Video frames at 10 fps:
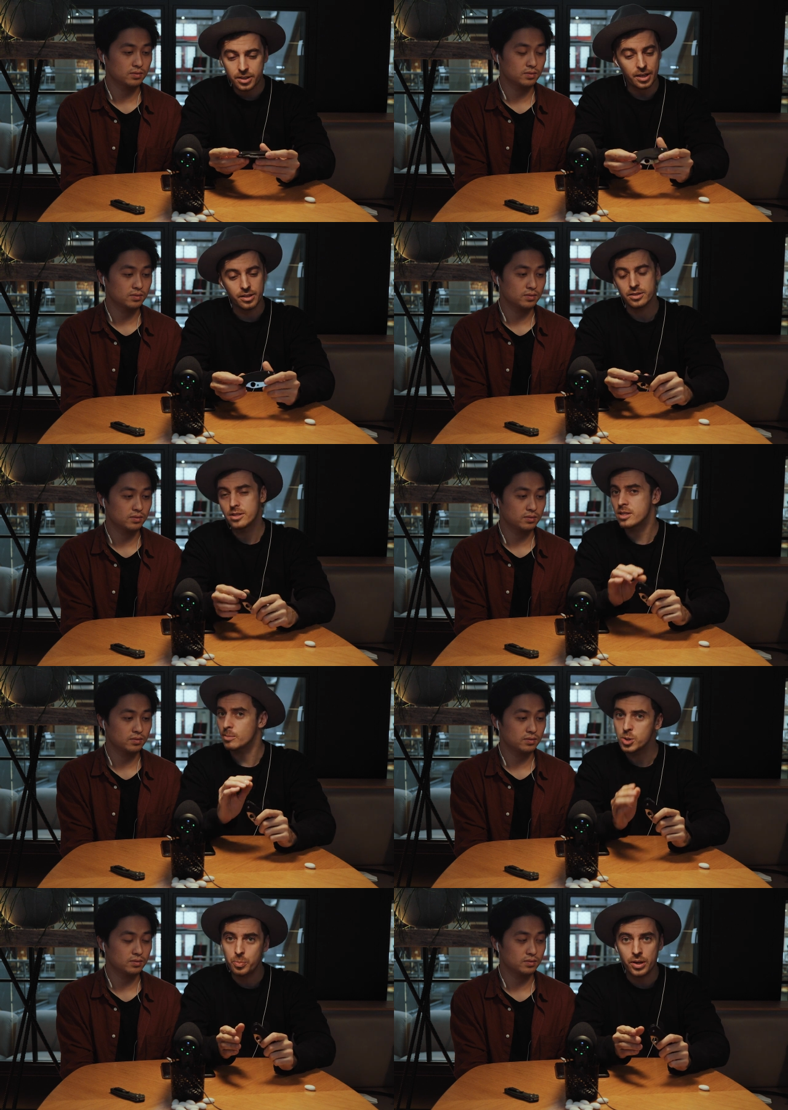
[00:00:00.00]
Speaker 1: steels,
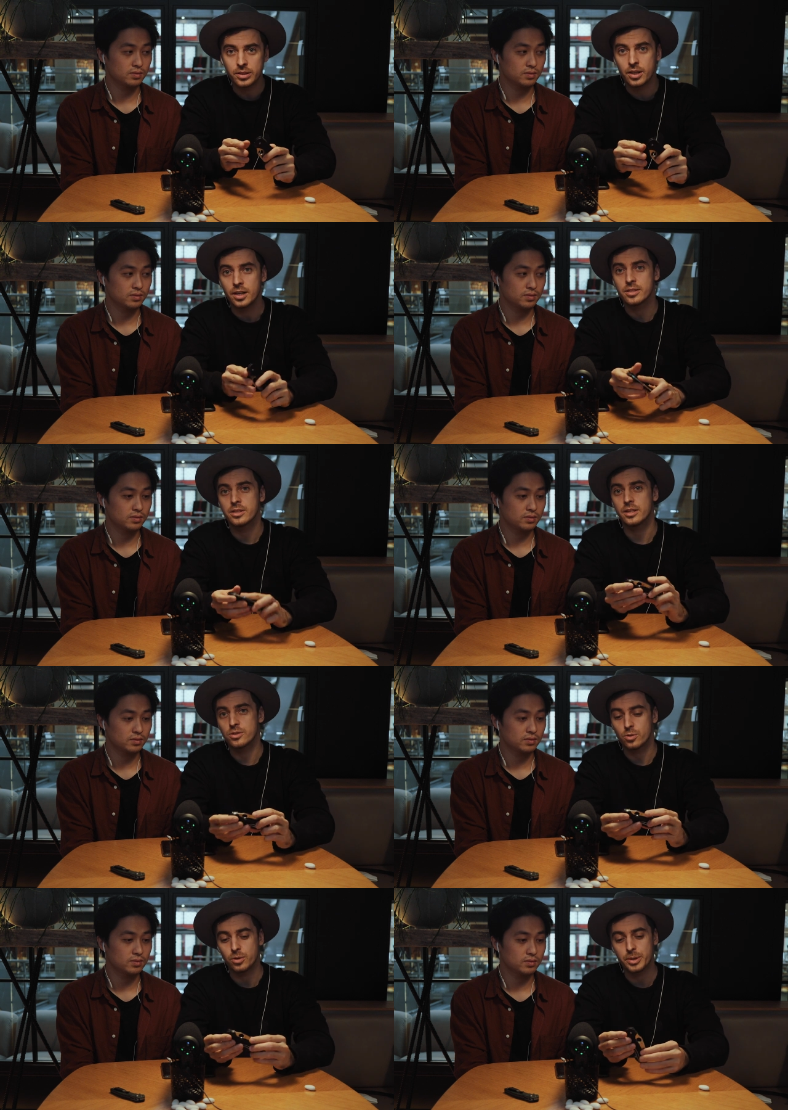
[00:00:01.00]
some sprint runs and
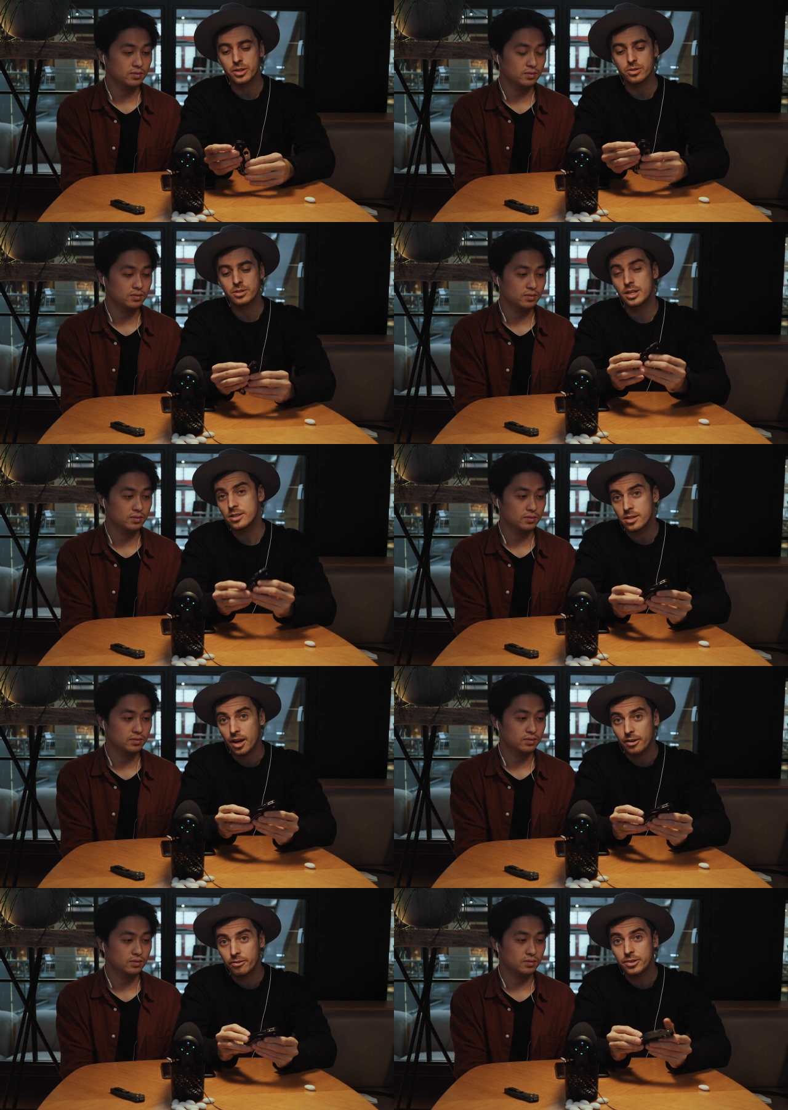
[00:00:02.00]
so on because this
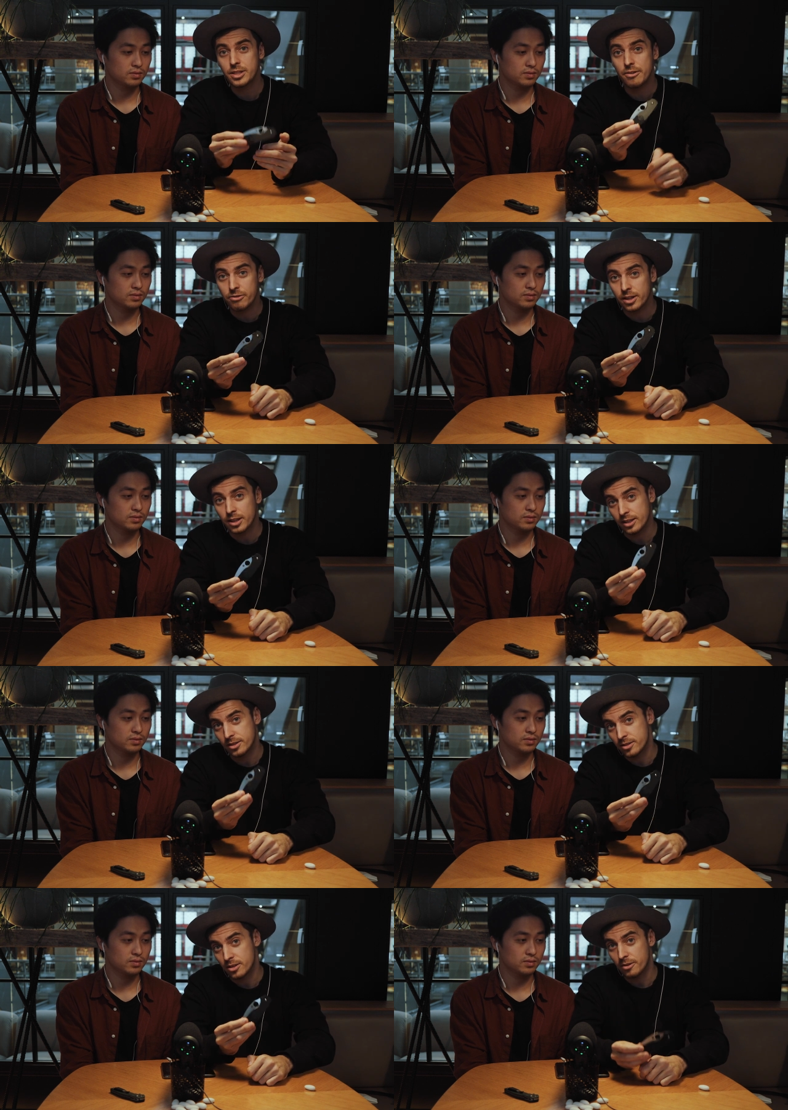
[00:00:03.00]
knife definitely
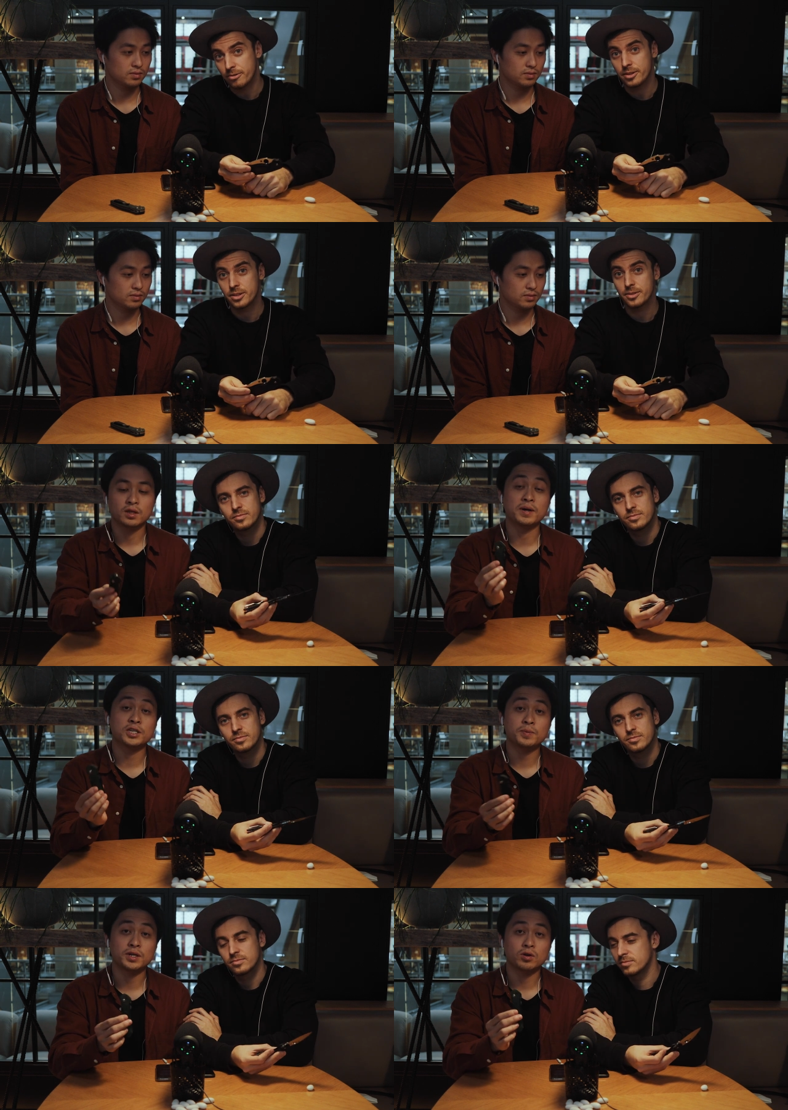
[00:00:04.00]
deserves it.
Speaker 2: The
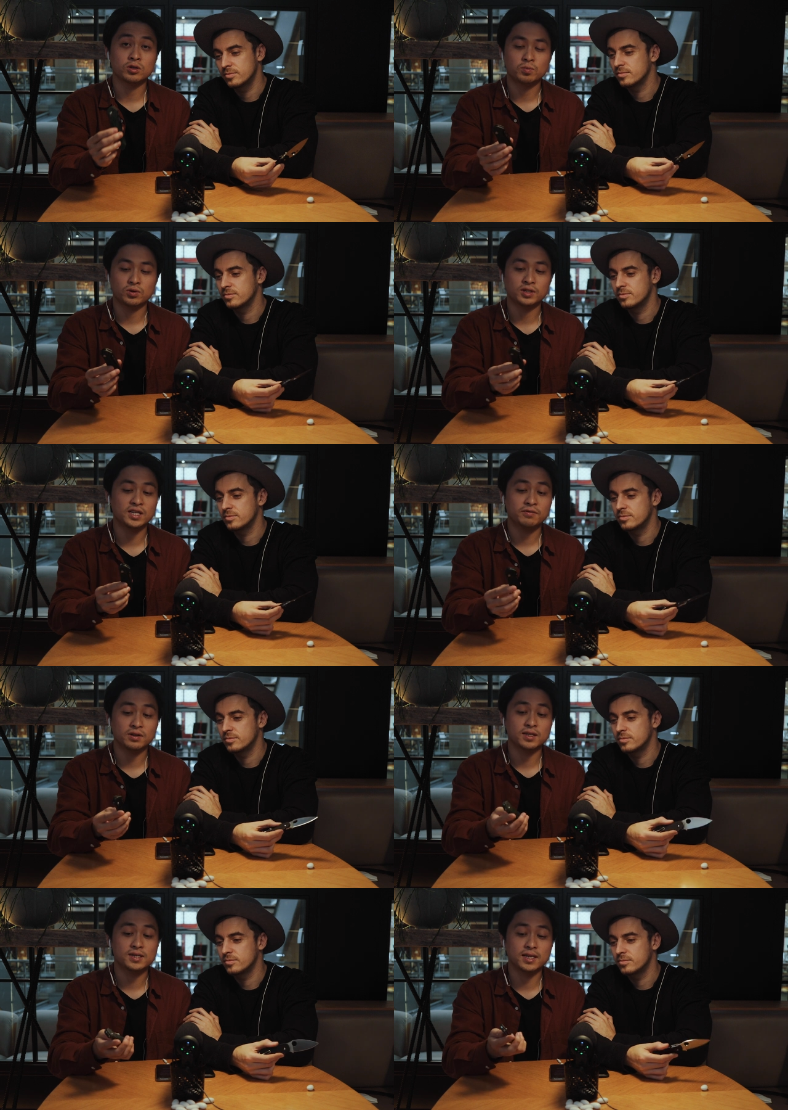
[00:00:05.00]
Benchmade Osborne
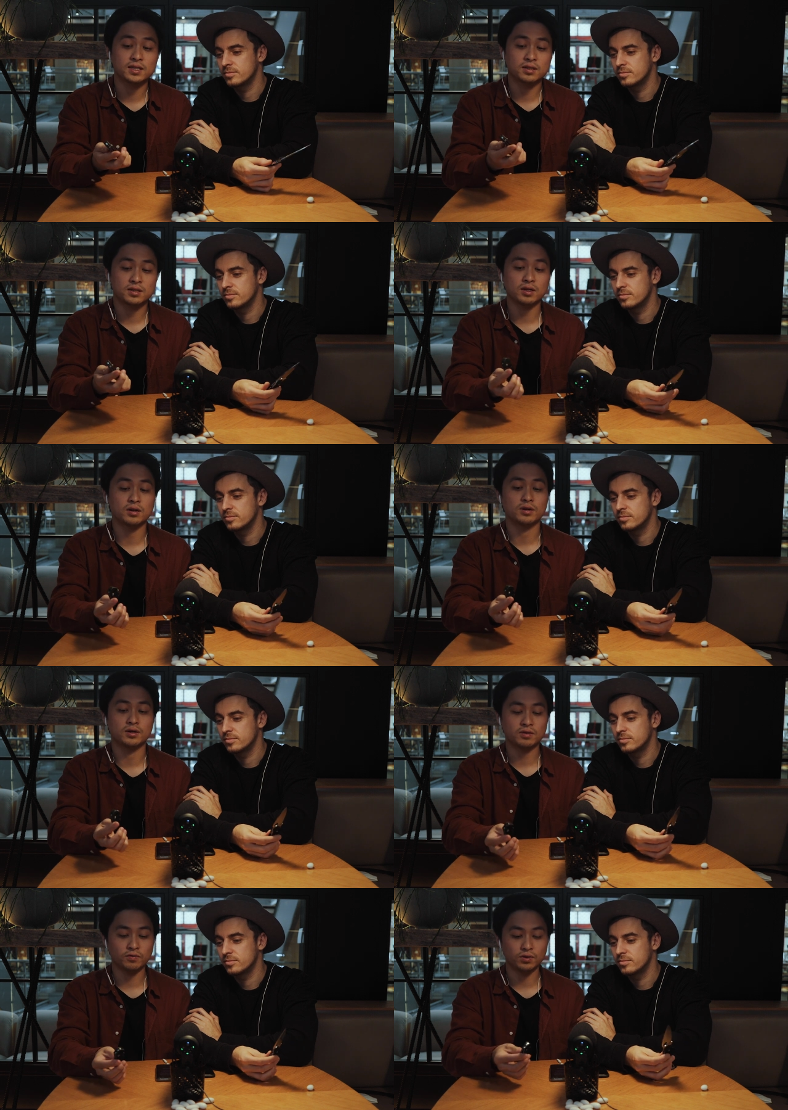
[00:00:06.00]
definitely sets the
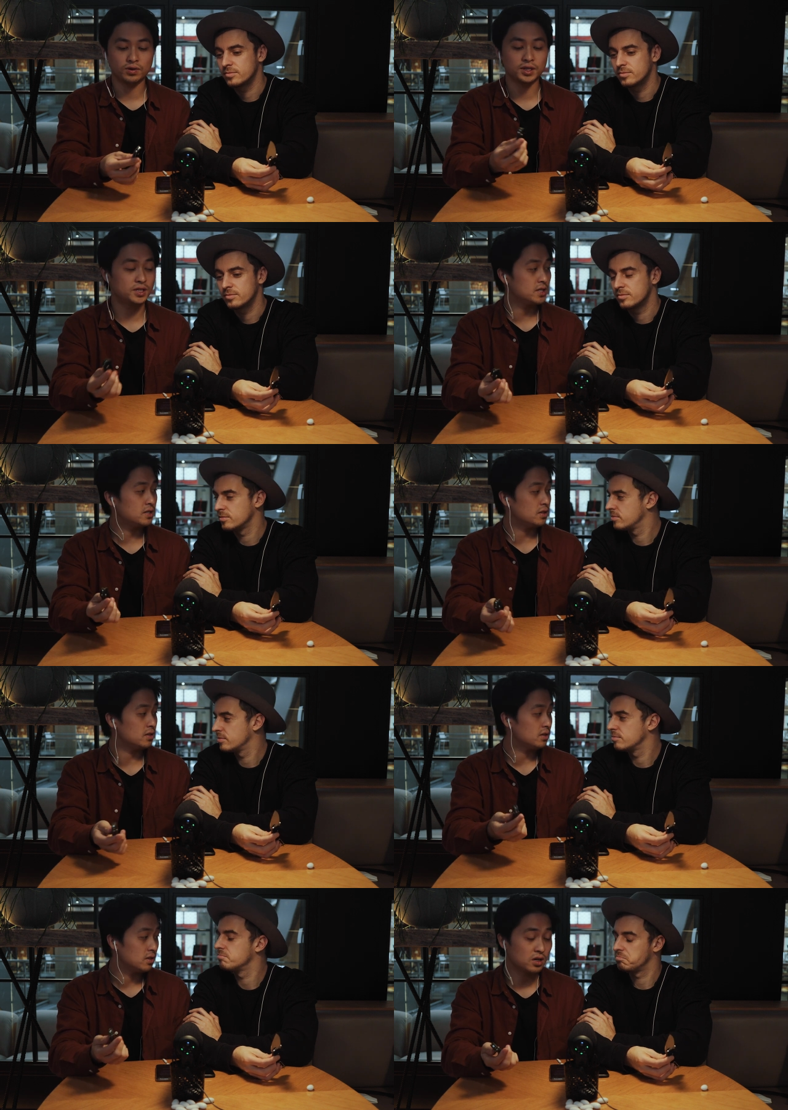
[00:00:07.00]
standards for
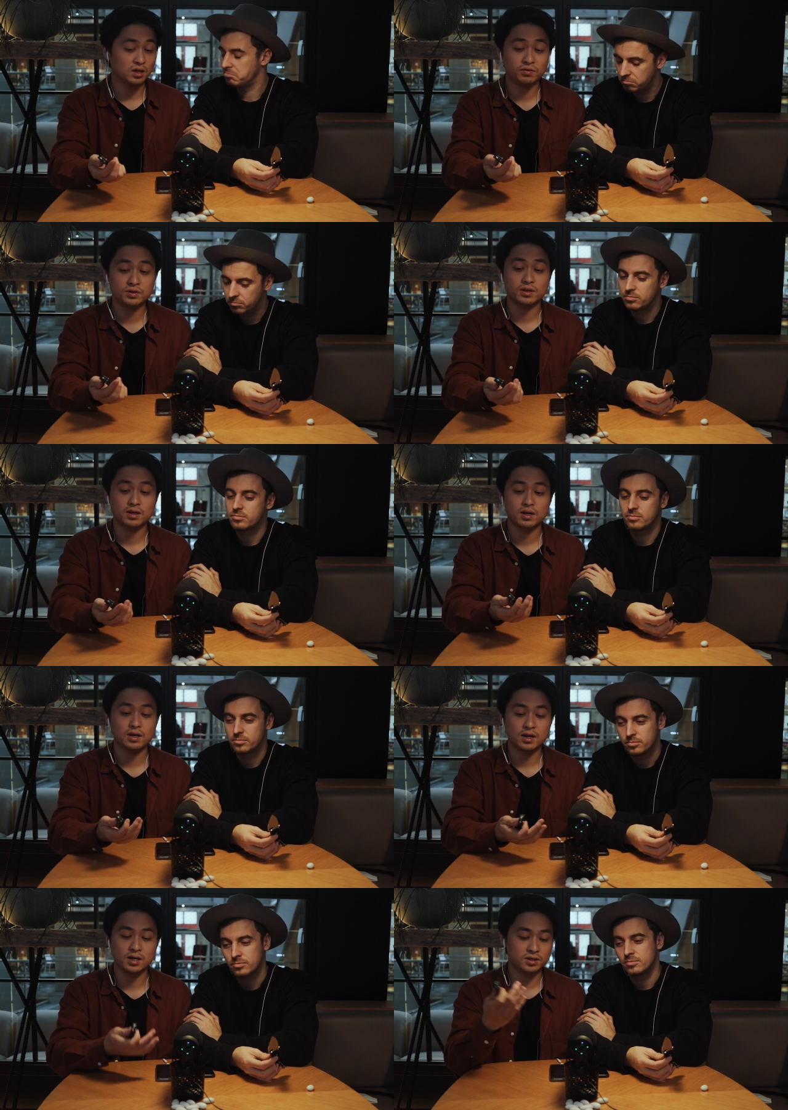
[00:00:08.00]
EDC knives
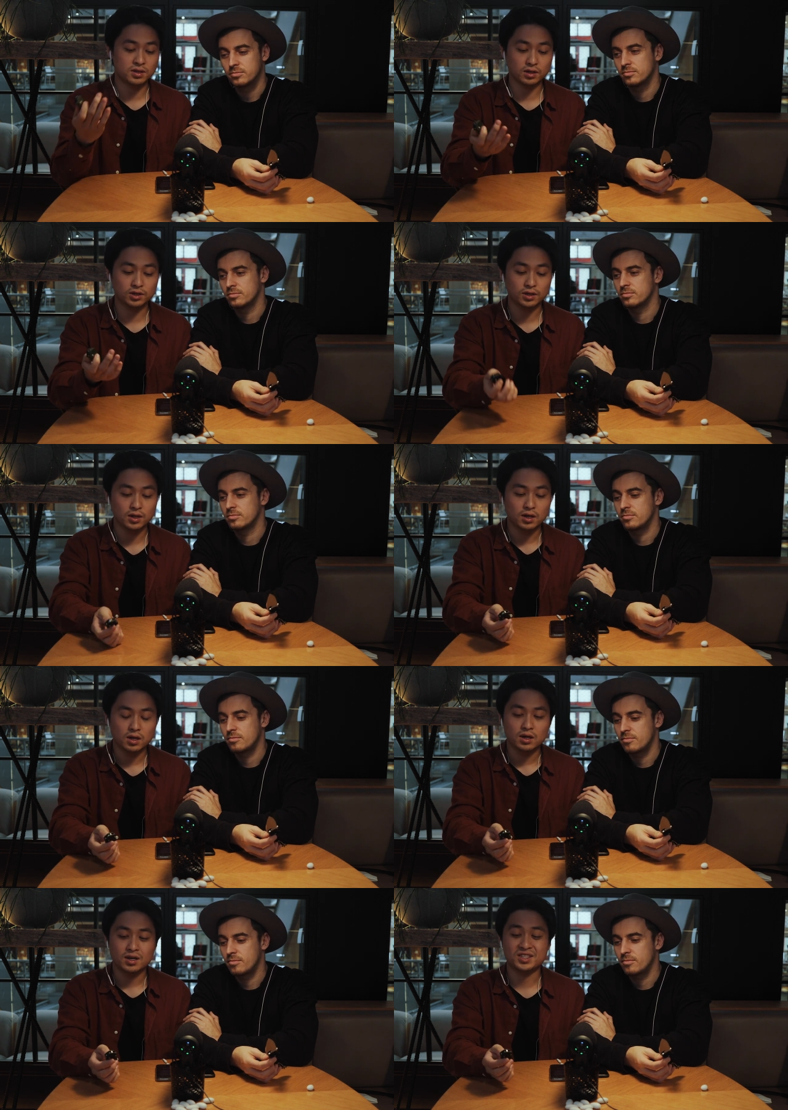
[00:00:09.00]
as such.
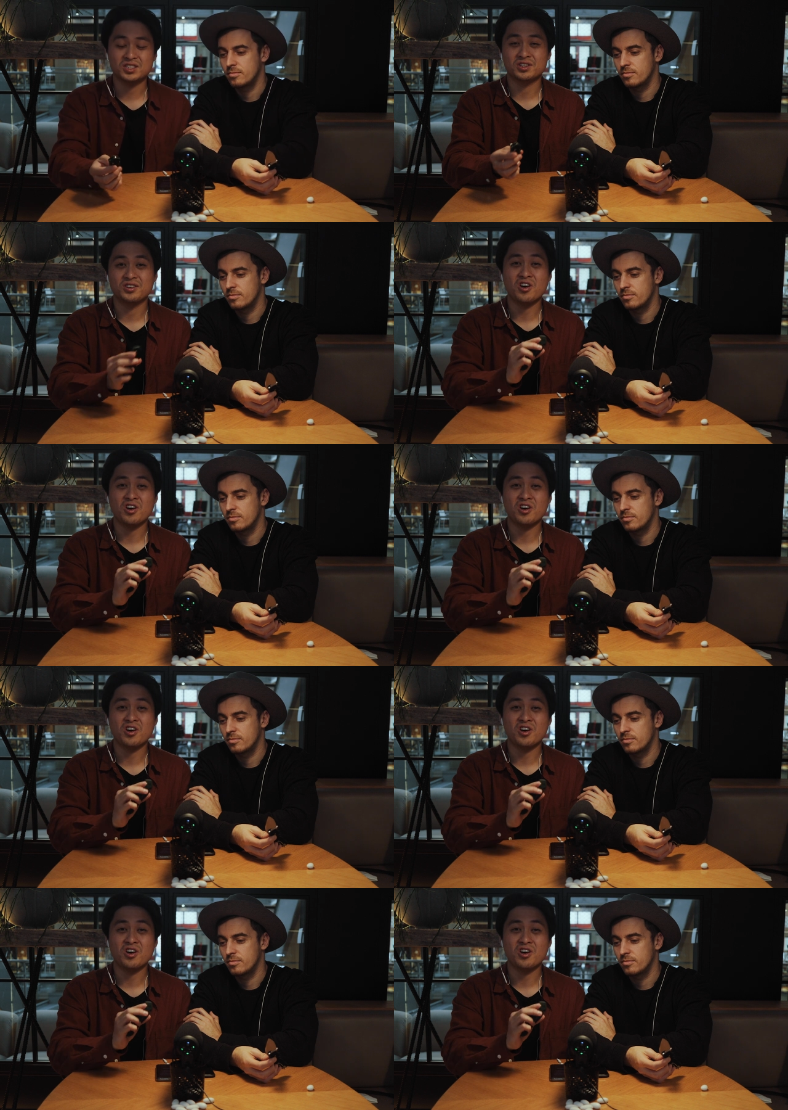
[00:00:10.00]
It's